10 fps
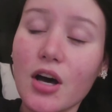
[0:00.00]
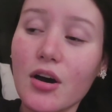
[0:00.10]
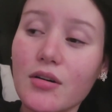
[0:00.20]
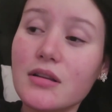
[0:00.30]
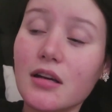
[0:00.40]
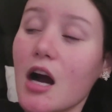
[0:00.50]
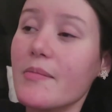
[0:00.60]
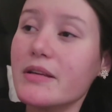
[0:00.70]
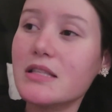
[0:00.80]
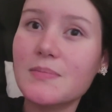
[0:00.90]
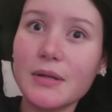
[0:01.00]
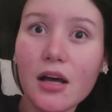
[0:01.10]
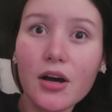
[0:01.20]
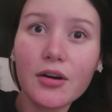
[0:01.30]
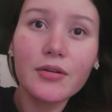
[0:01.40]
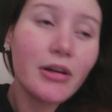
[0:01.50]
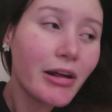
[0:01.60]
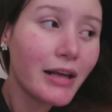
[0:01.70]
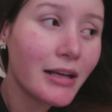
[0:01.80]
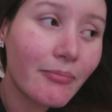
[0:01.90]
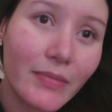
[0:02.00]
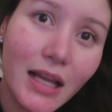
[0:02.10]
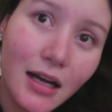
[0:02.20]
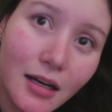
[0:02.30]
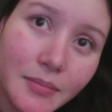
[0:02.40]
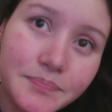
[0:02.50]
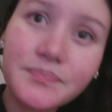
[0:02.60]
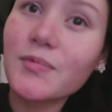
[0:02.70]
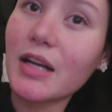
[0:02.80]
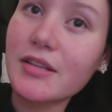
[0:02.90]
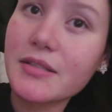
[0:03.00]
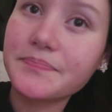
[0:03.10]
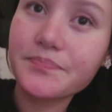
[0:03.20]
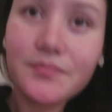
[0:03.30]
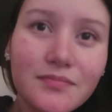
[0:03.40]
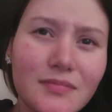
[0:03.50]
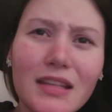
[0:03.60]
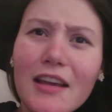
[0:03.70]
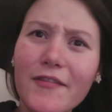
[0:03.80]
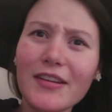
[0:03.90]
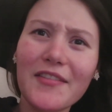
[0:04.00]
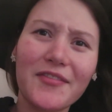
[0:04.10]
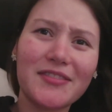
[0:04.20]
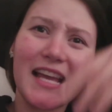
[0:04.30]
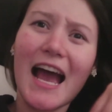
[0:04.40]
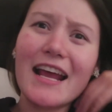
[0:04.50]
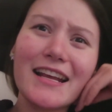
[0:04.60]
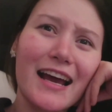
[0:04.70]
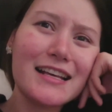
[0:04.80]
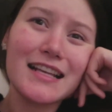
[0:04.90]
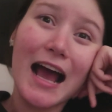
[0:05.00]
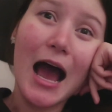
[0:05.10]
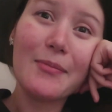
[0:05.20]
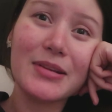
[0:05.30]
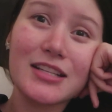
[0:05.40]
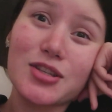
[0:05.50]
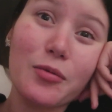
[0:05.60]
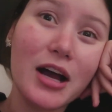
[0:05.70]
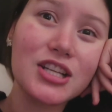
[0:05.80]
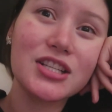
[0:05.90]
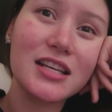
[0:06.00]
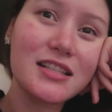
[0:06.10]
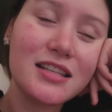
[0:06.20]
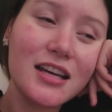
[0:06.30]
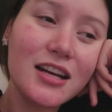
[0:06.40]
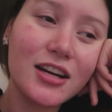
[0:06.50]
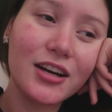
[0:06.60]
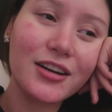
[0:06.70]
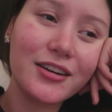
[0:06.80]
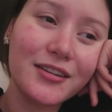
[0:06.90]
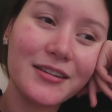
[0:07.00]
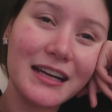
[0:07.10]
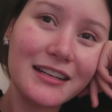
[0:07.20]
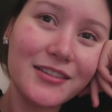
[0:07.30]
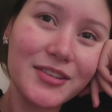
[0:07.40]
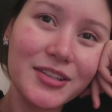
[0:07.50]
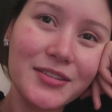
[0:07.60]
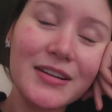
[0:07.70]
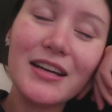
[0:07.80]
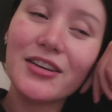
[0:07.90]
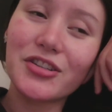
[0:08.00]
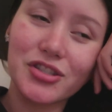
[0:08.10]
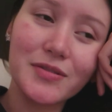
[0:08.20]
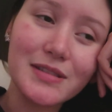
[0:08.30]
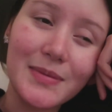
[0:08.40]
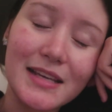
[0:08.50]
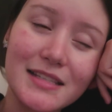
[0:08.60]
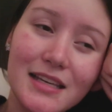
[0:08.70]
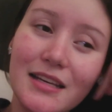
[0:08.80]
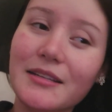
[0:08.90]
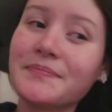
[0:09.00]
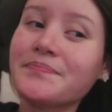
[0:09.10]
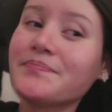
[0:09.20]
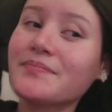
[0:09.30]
me know in the comments below. What else? If Tana is happening to watch this, girl, I love you. Your show was amazing.